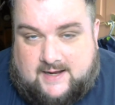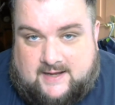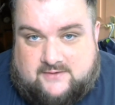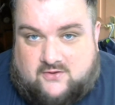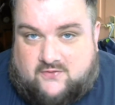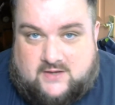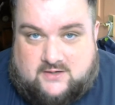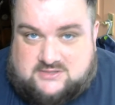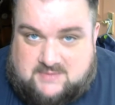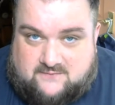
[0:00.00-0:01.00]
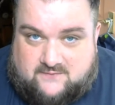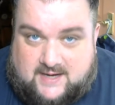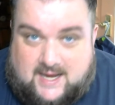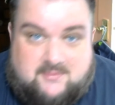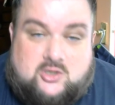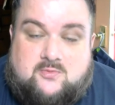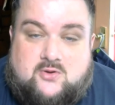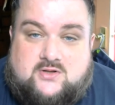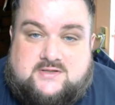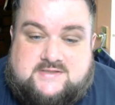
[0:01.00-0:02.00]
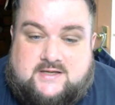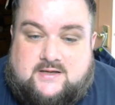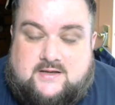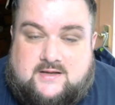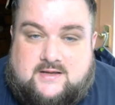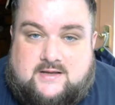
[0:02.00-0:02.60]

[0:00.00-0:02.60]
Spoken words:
and I think I speak for the gaming community